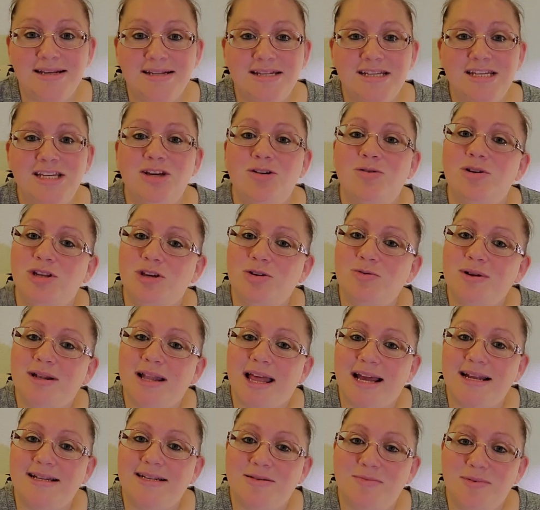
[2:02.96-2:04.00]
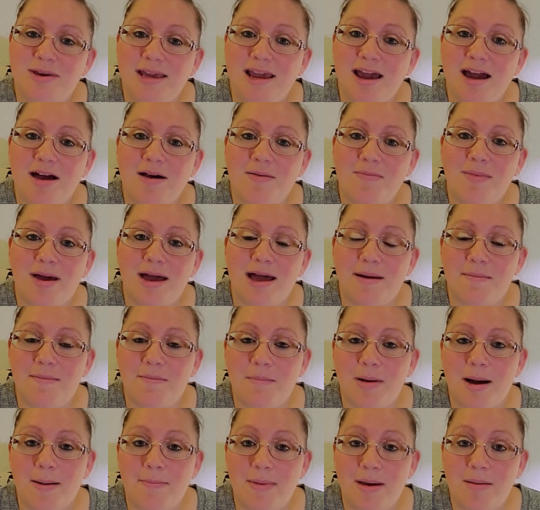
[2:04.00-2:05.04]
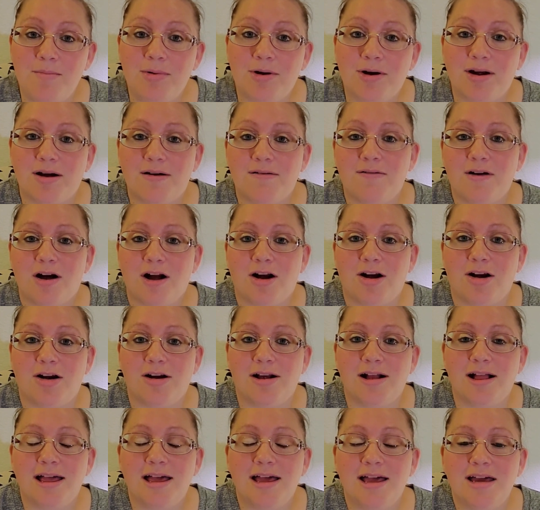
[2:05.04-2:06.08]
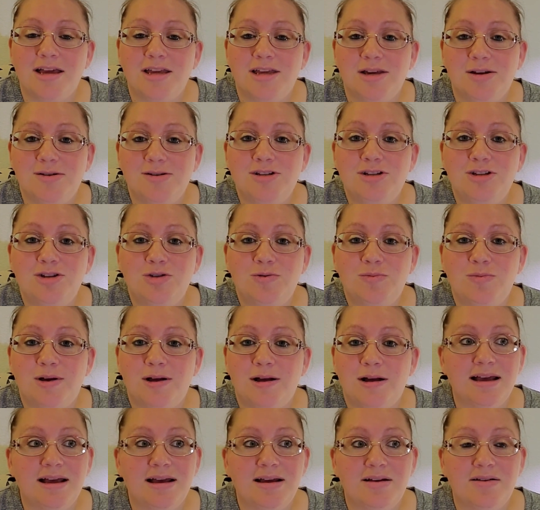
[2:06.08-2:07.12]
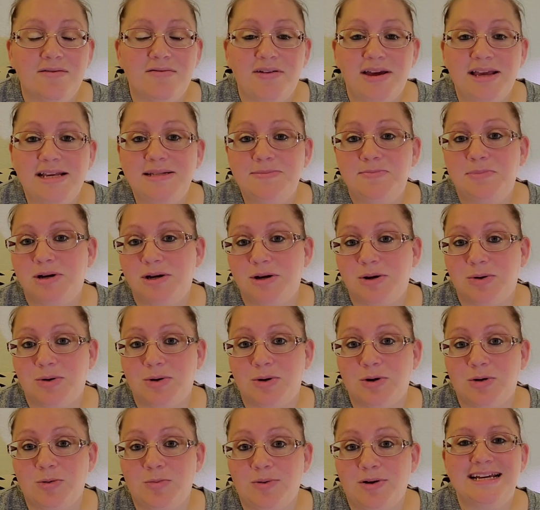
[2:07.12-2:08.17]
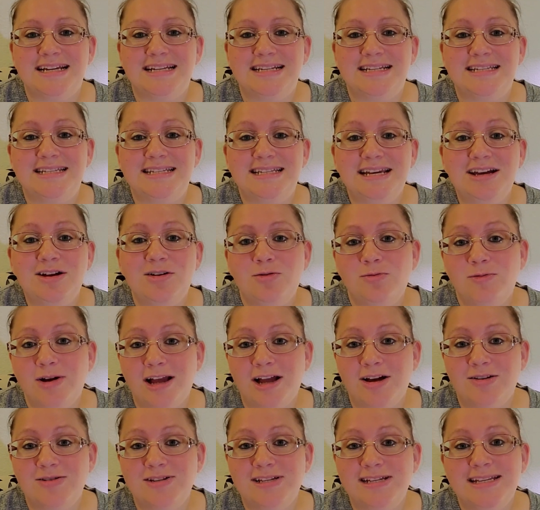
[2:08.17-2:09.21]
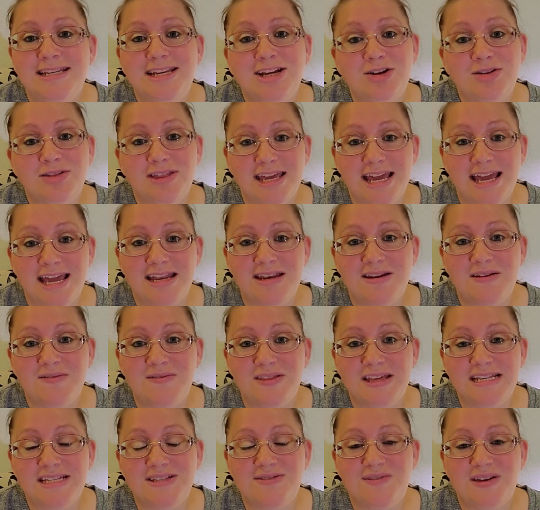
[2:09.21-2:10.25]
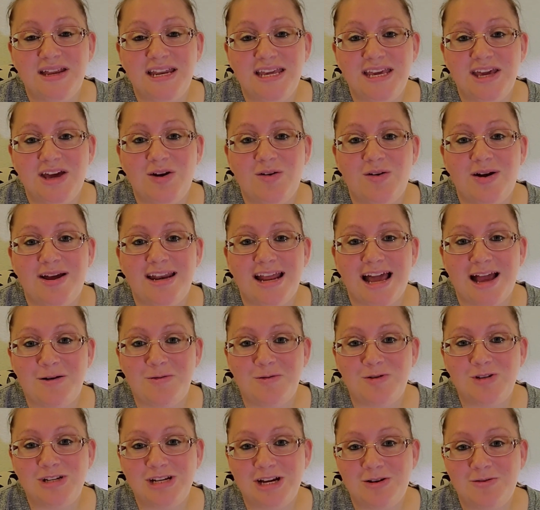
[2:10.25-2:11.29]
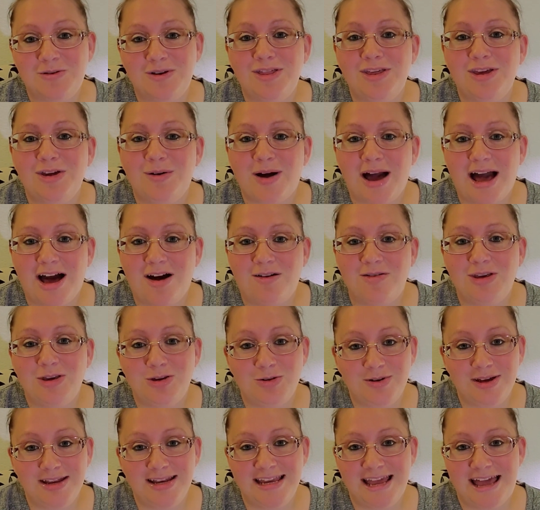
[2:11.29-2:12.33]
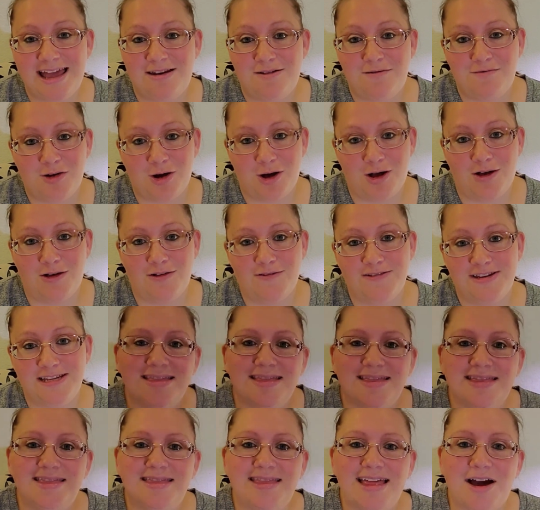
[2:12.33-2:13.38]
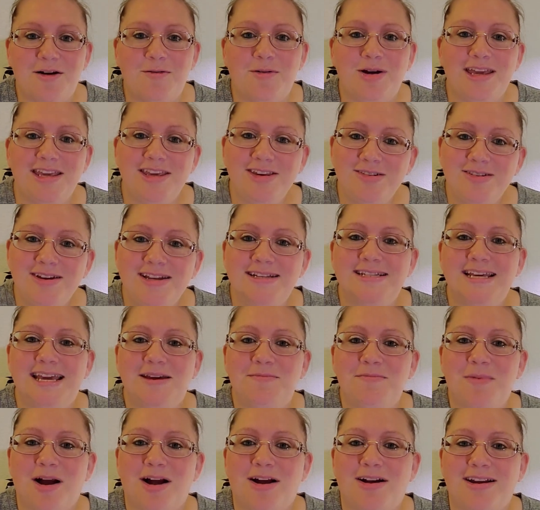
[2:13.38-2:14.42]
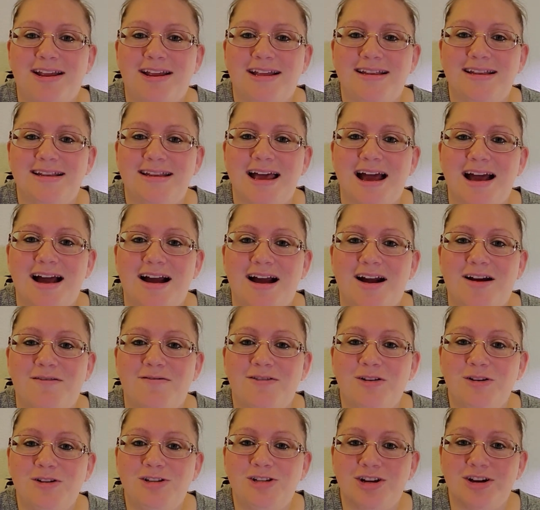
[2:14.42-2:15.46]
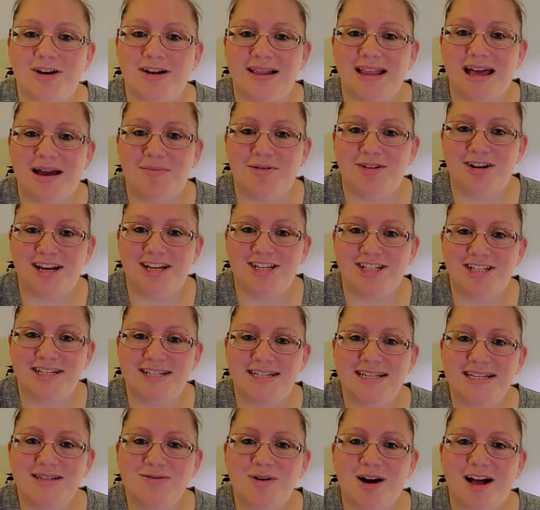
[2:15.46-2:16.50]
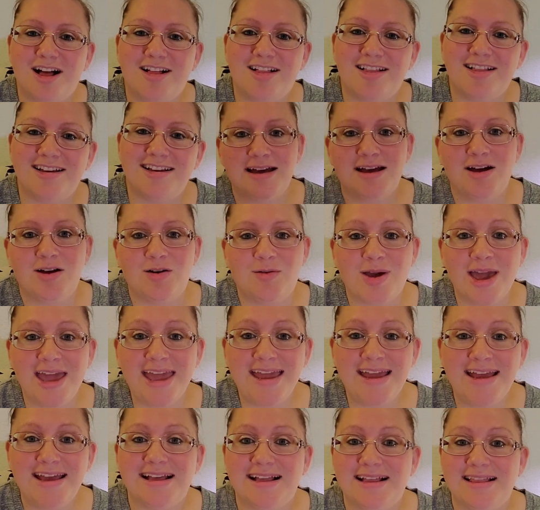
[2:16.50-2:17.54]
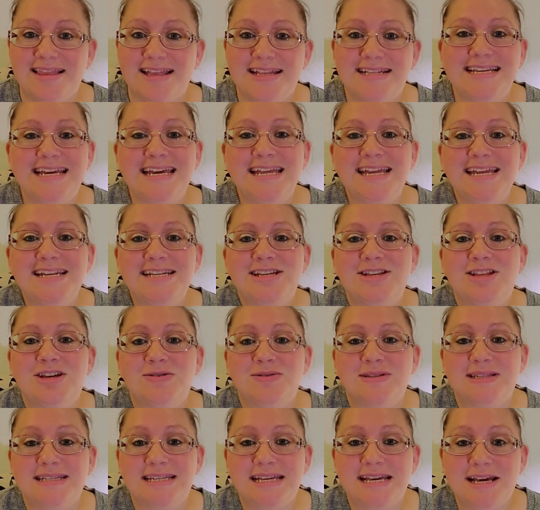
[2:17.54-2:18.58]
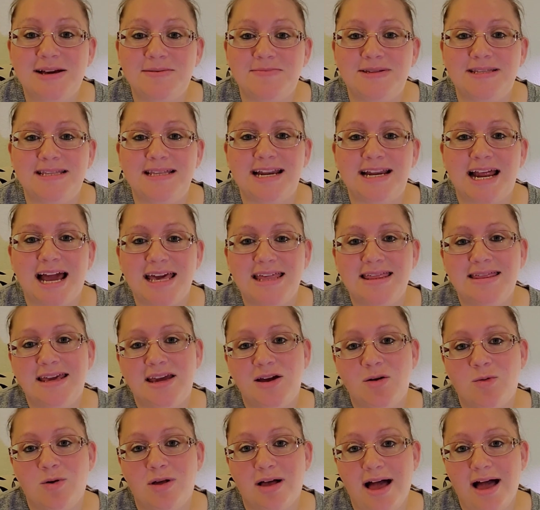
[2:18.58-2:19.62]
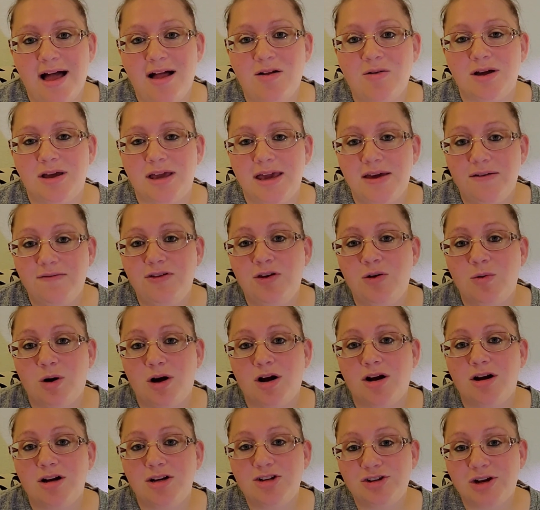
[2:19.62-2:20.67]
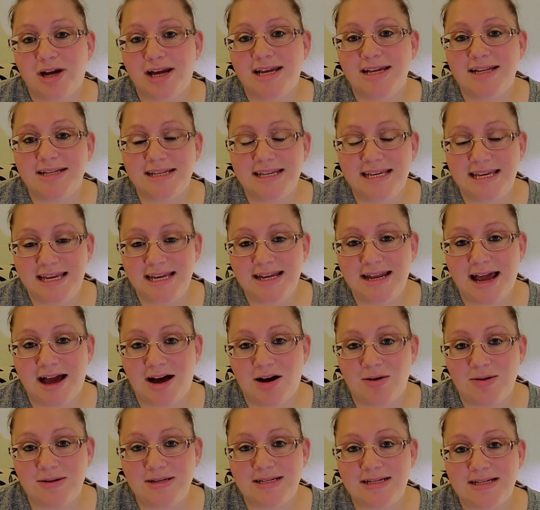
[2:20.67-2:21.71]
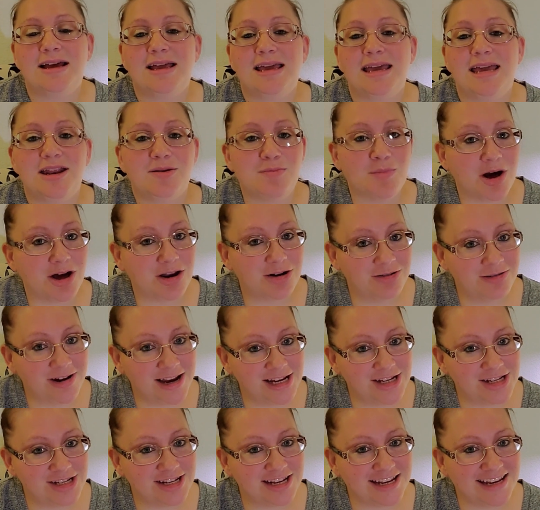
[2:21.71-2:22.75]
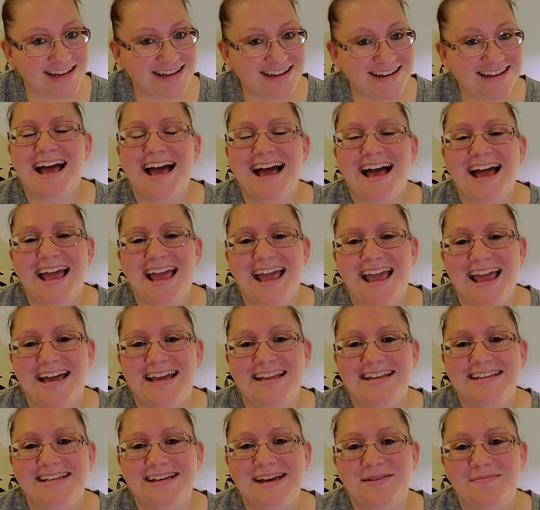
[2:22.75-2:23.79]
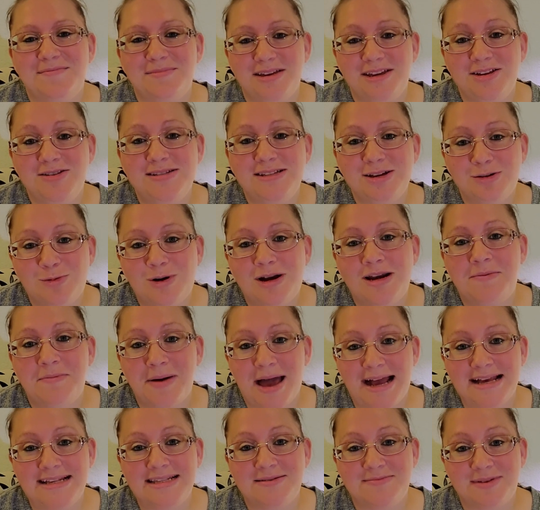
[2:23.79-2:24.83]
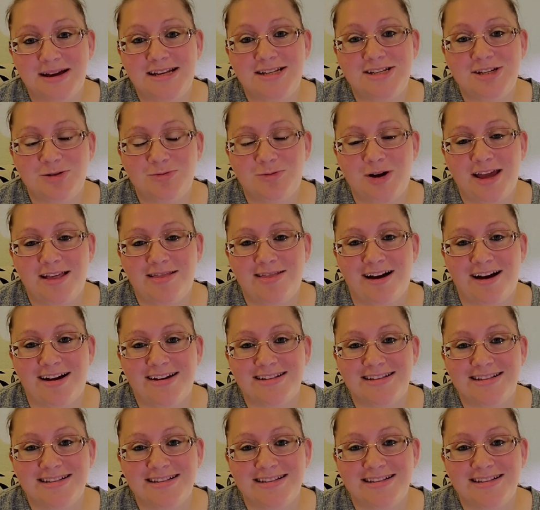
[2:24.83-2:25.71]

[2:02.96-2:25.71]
to you and you would like to become a member of our YouTube Facebook group, stick around to near the end of this video and I will share with you how you can get involved. That way you can take part in our future collaborations as well. Okay, let's get into those tips that I think will help if you are trying to eat out in moderation and you still want to maximize your weight loss.